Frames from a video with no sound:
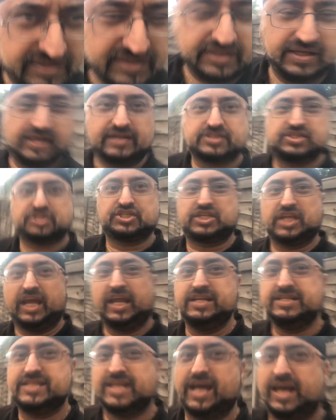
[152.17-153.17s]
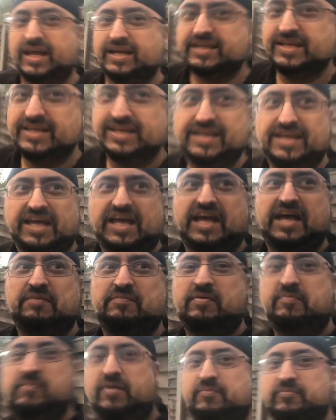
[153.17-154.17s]
Yeah, I had to just end that.
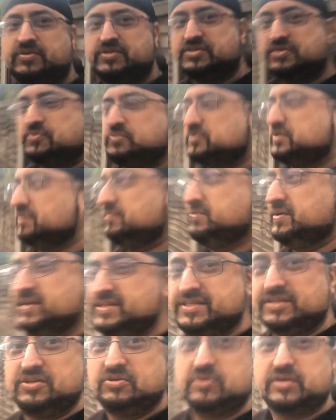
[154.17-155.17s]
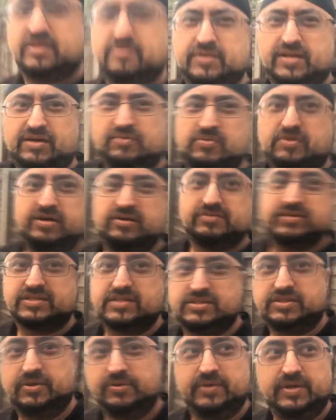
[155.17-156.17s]
My mum was calling me. She's looking at me like what I
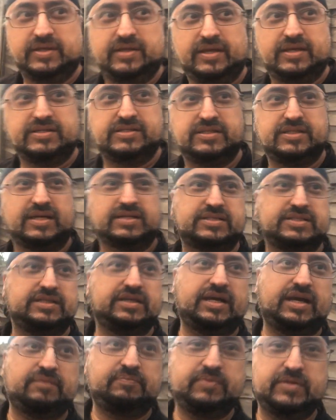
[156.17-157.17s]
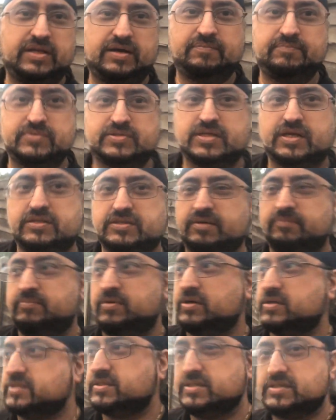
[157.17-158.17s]
was doing. And she's actually happy that I'm starting to
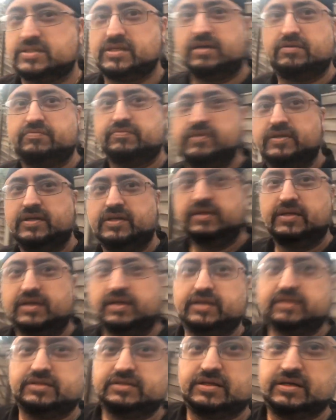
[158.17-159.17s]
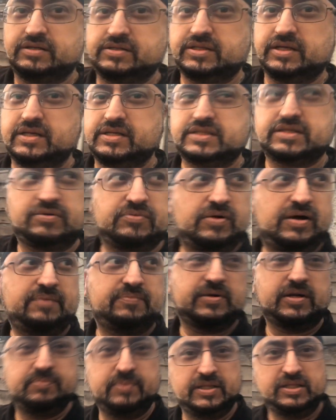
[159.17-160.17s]
box and stuff and thingy. So what I'm
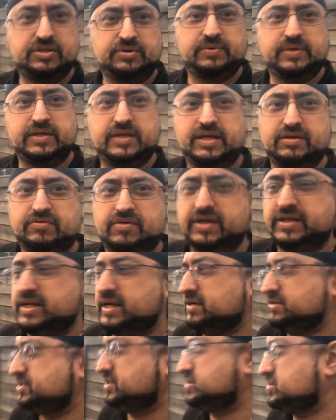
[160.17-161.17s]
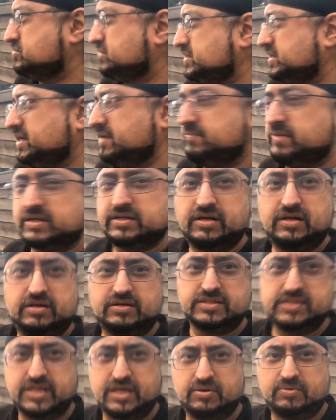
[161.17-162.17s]
going to be doing here right now is just trying to get my
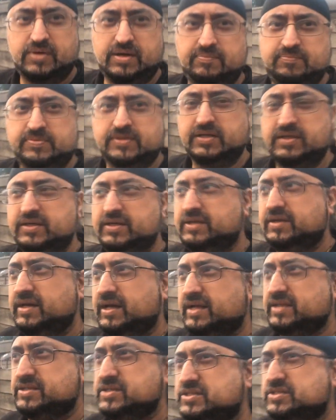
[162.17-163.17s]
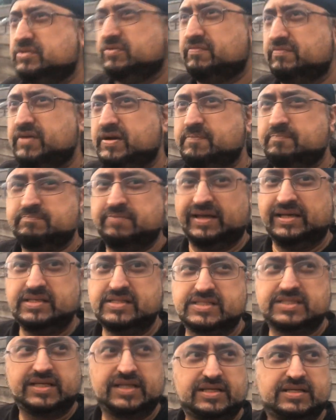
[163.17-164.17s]
cardio up and just doing very
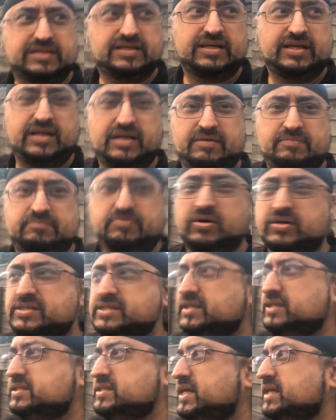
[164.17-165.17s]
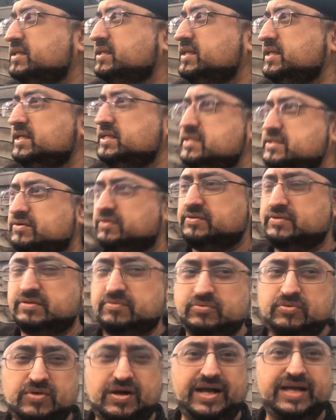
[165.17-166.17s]
basic boxing techniques on the wall.